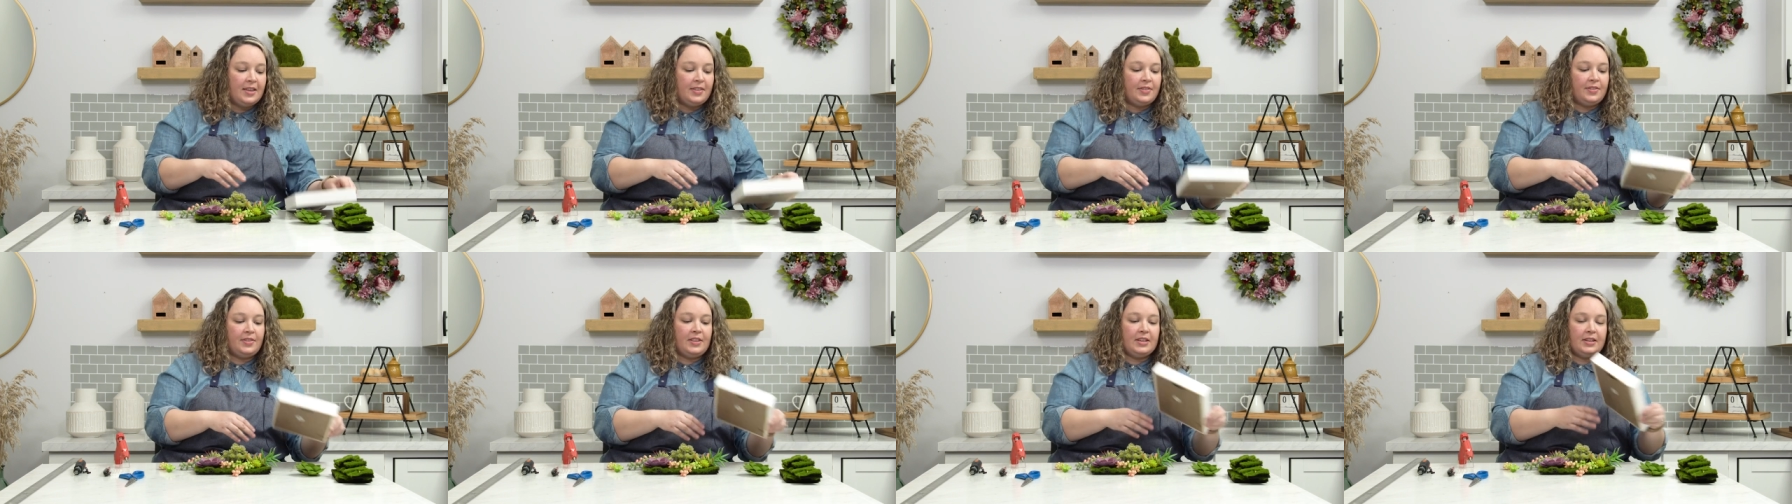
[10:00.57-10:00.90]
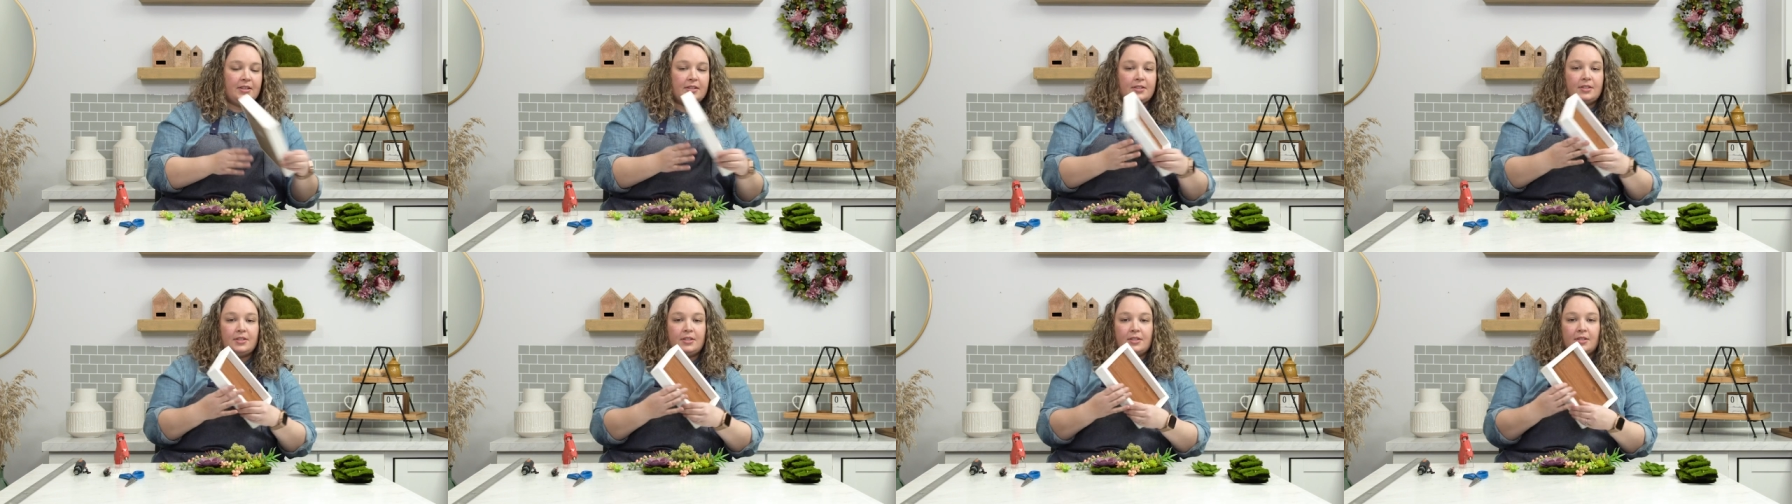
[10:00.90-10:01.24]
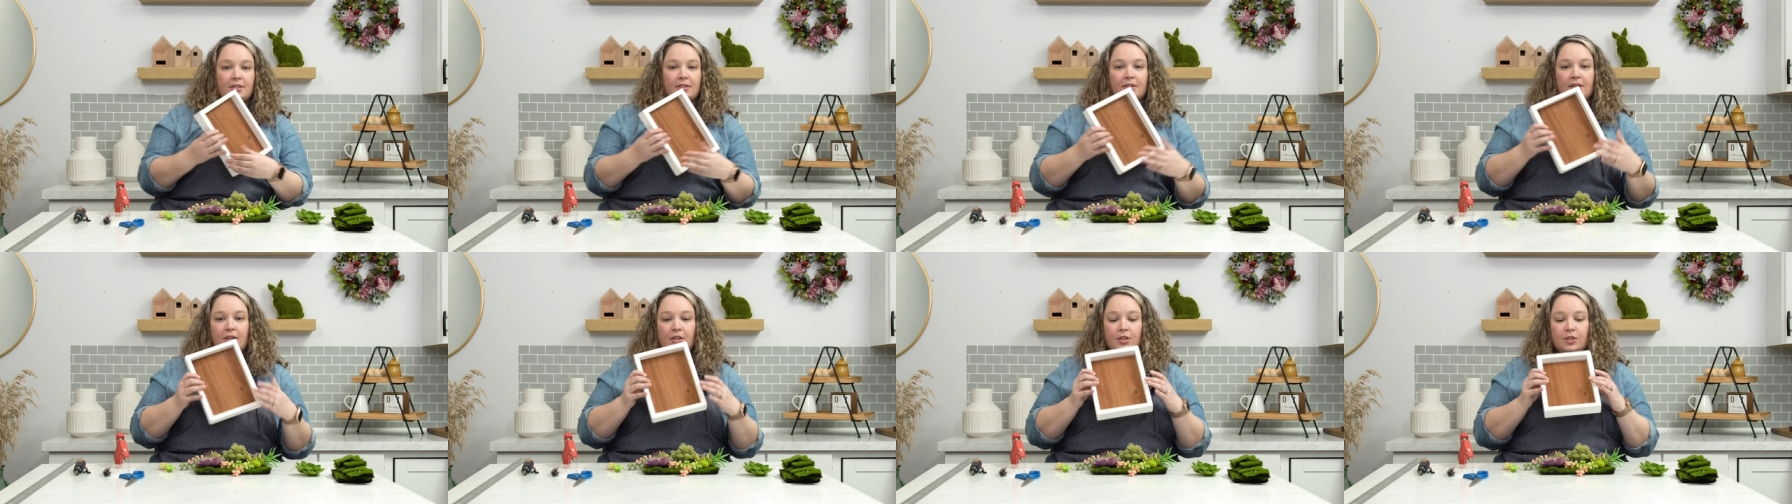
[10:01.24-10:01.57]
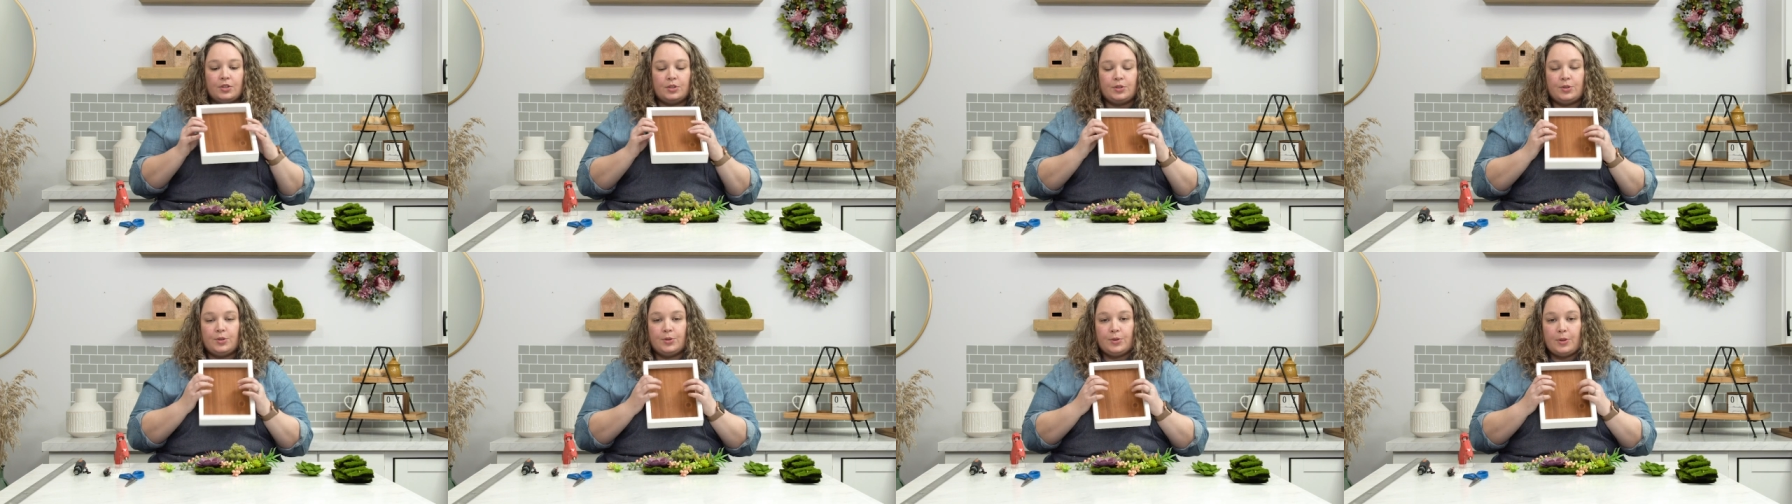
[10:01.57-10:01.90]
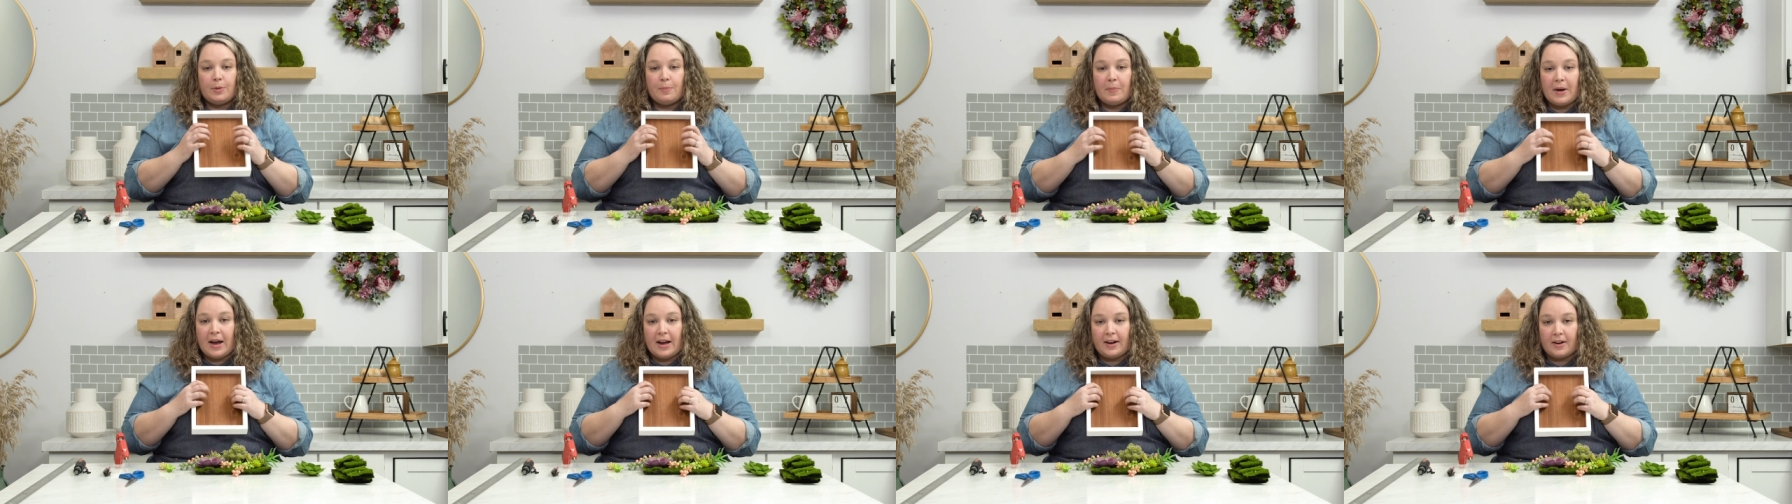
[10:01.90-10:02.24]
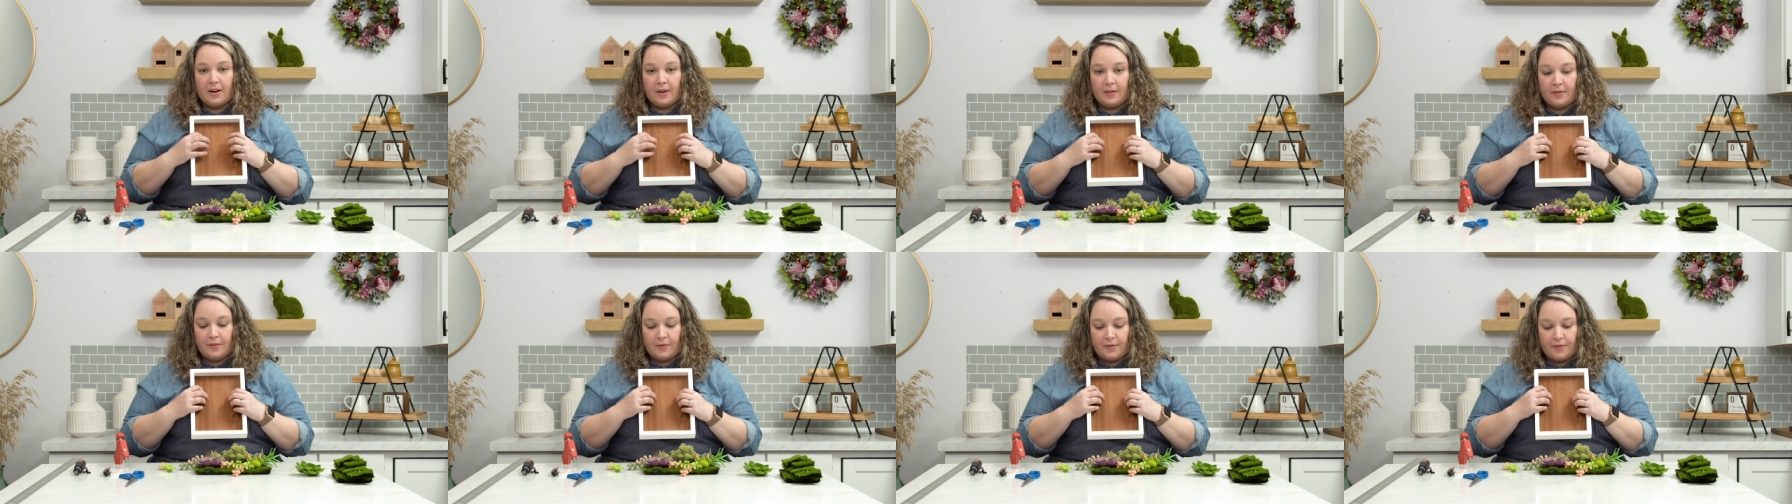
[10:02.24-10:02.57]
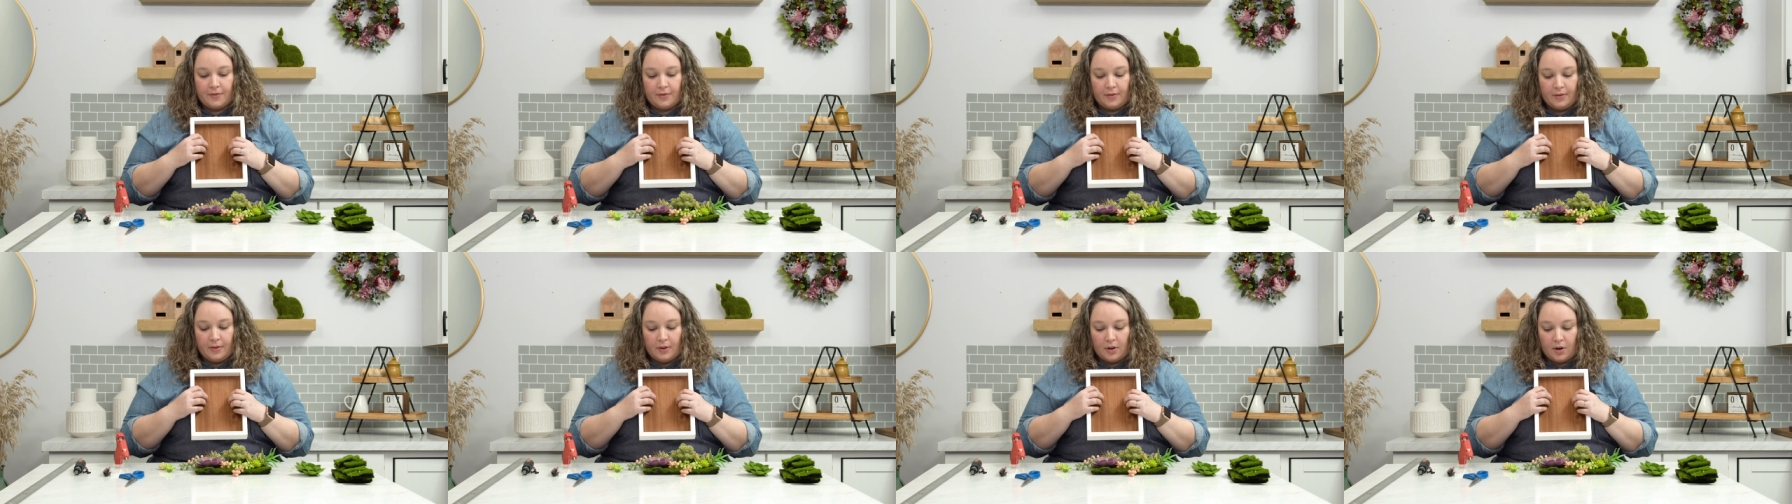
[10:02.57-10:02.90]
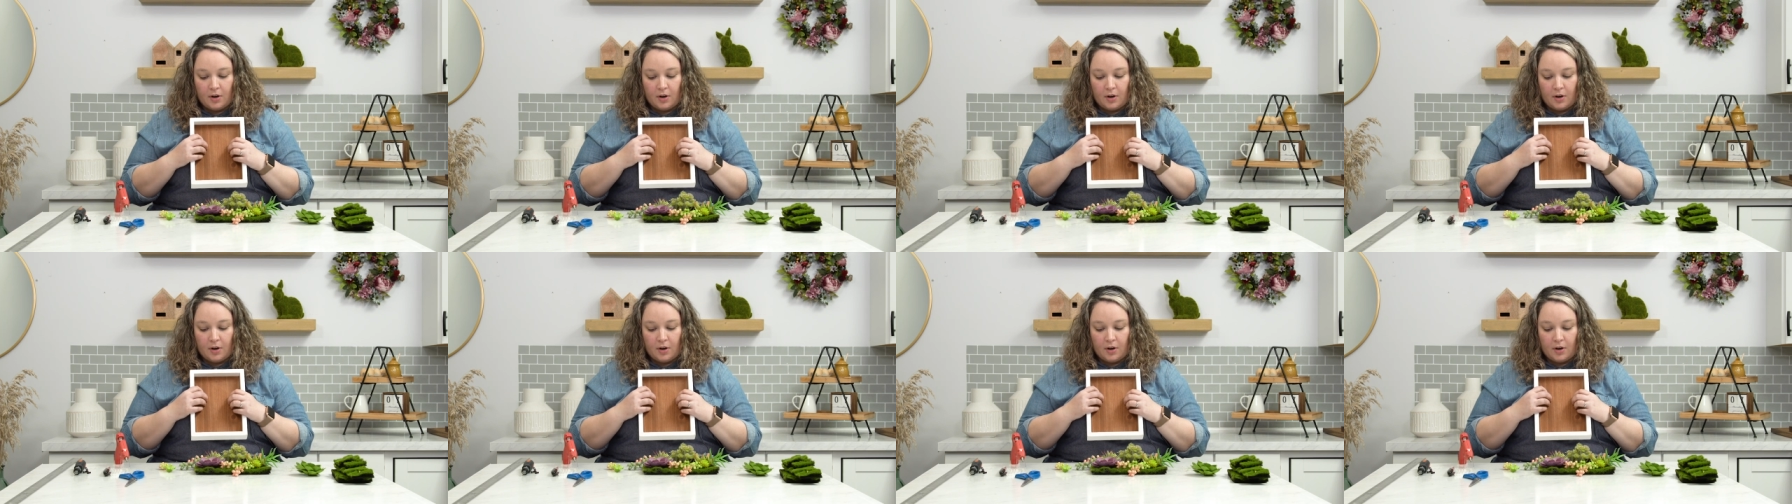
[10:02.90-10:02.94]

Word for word: this to the back of